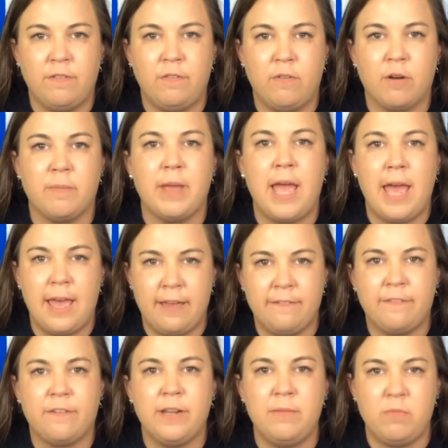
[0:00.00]
form
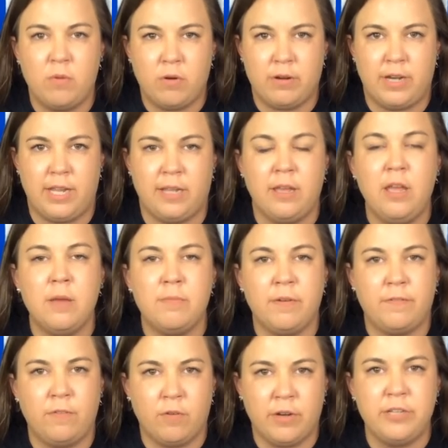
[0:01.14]
every morning
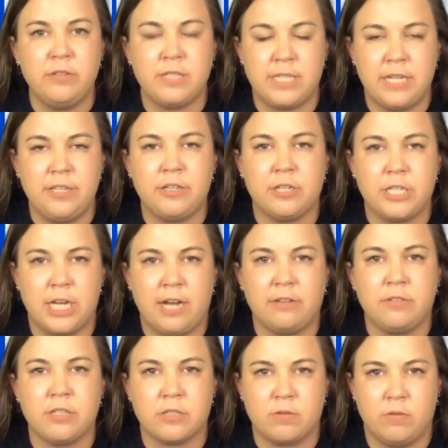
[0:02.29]
before you send your child
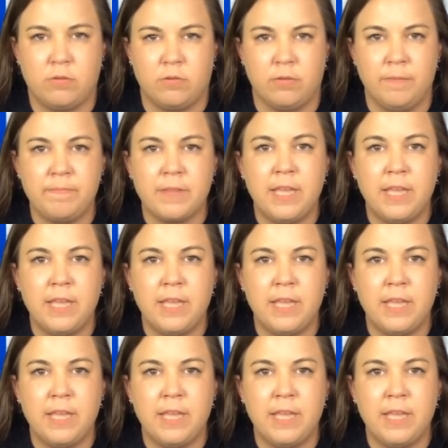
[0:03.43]
to school.